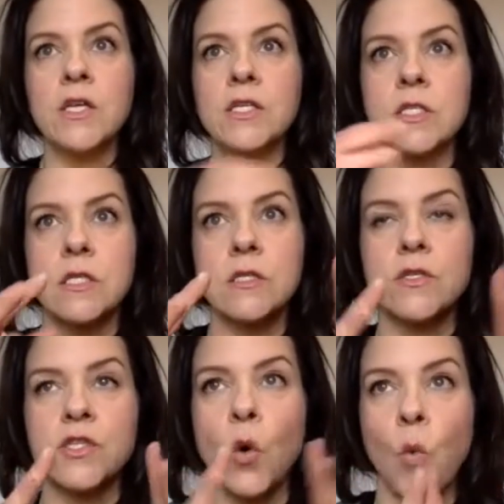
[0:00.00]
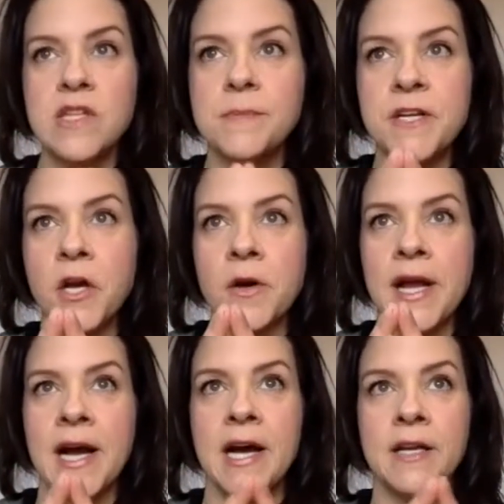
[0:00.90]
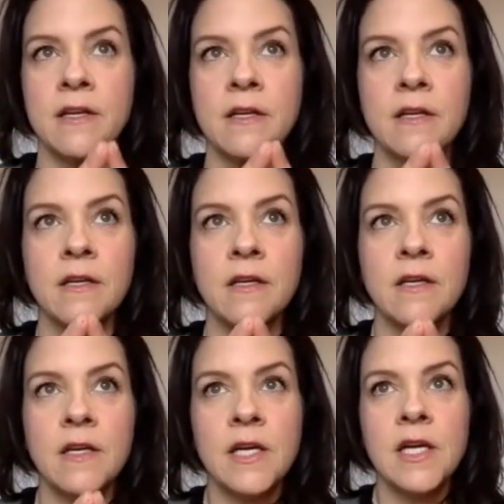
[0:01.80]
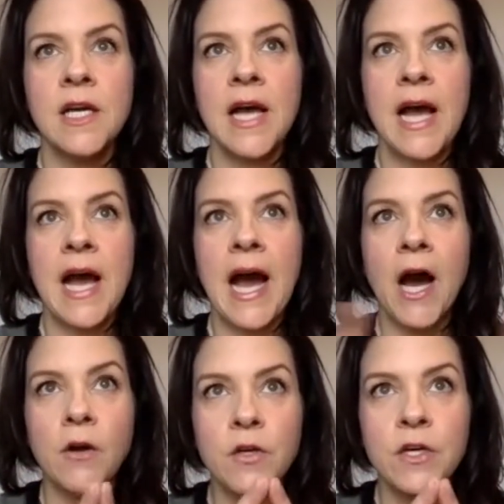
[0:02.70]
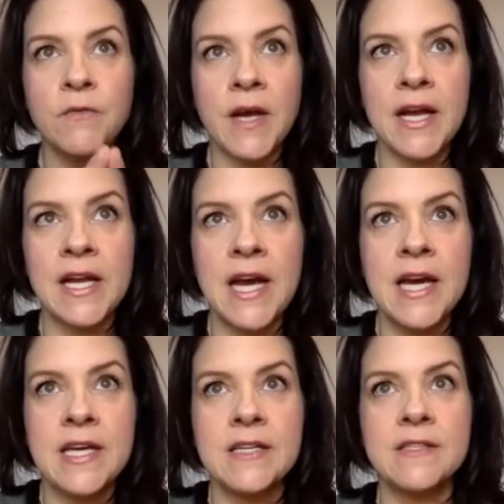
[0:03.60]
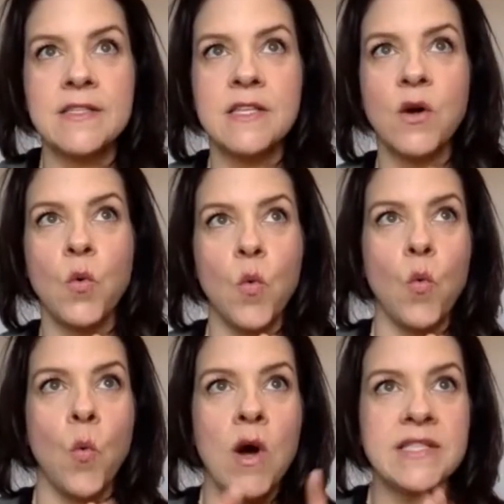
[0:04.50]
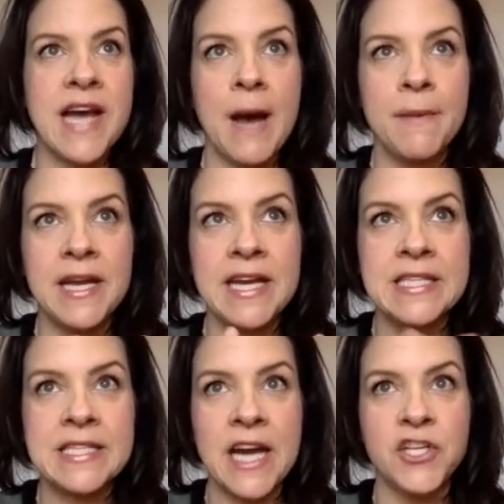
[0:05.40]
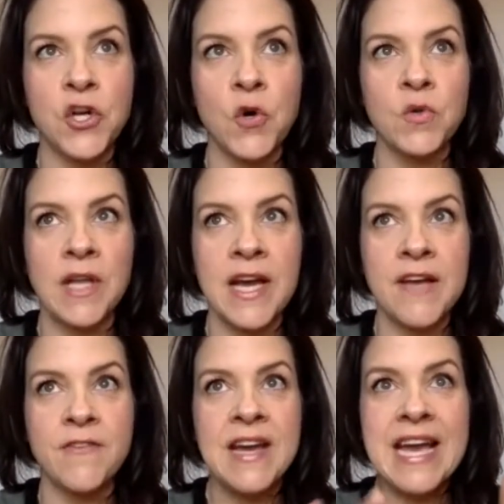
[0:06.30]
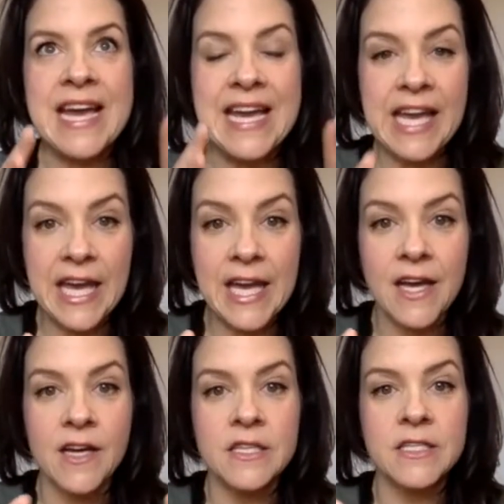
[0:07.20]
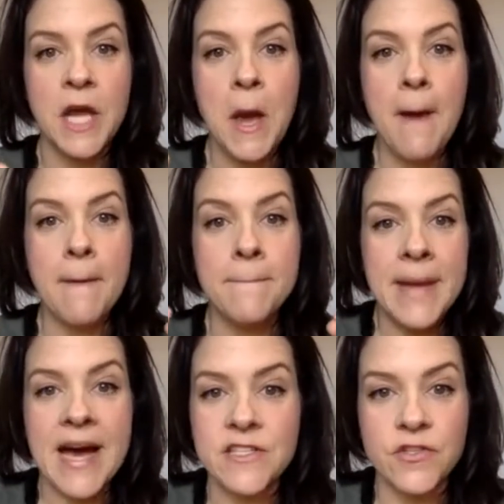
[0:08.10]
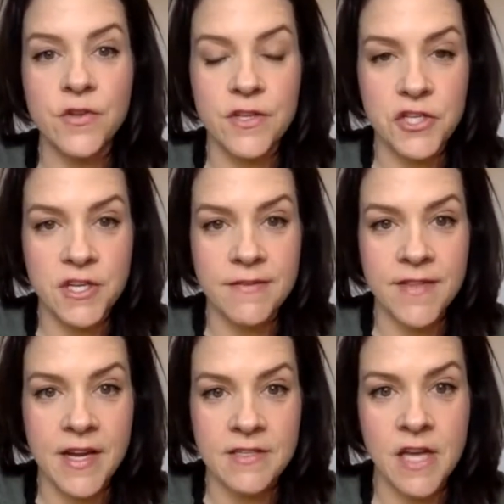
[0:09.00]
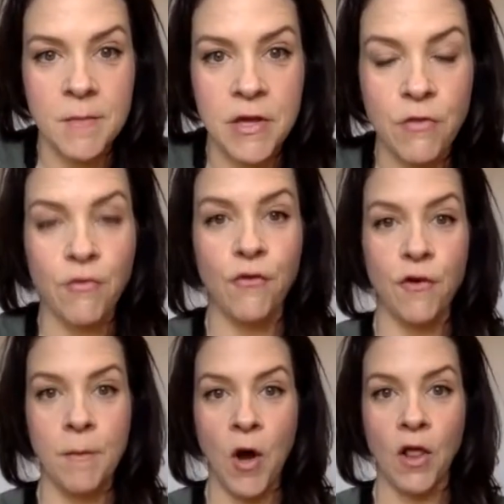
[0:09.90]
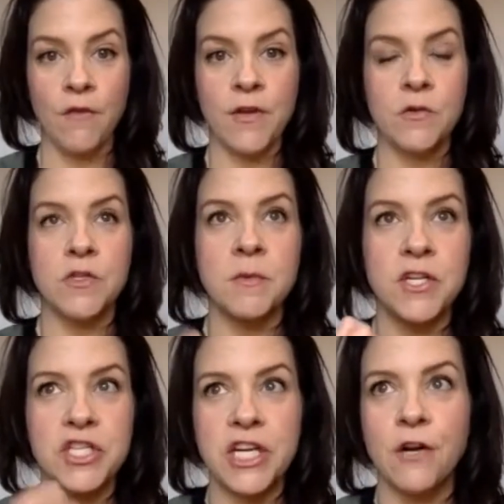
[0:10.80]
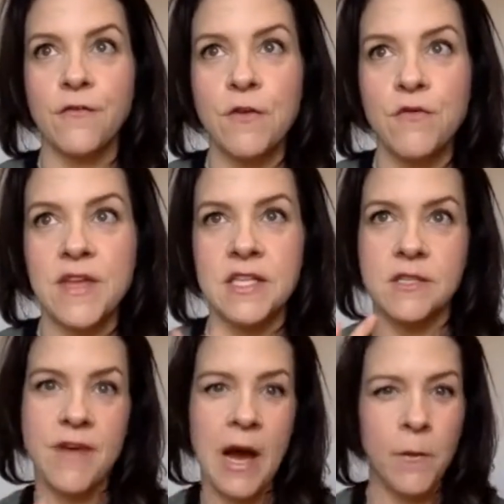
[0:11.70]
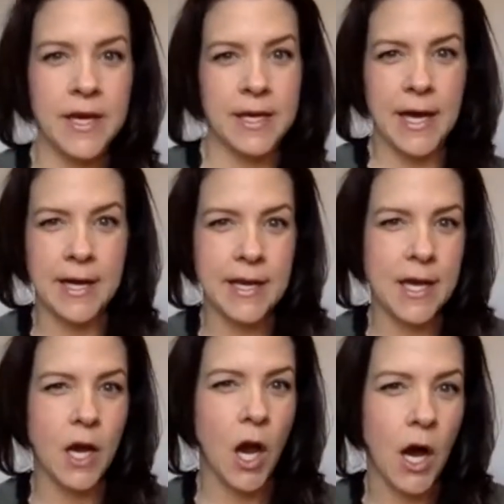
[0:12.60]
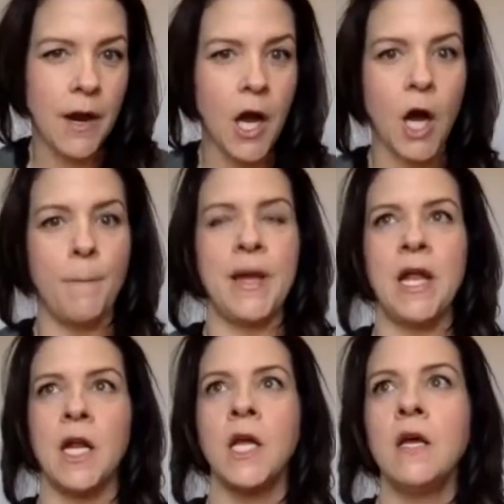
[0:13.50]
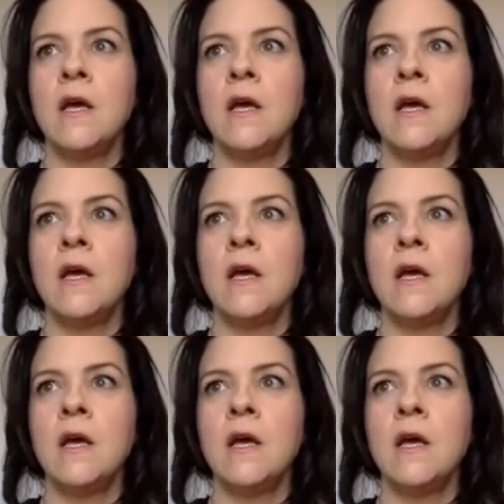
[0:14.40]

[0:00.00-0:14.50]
So what's been going on, how you can recognize what's happening inside your own life and master the shift that is coming through from all of you. So I'm going to share a few things of how we can kind of get caught up and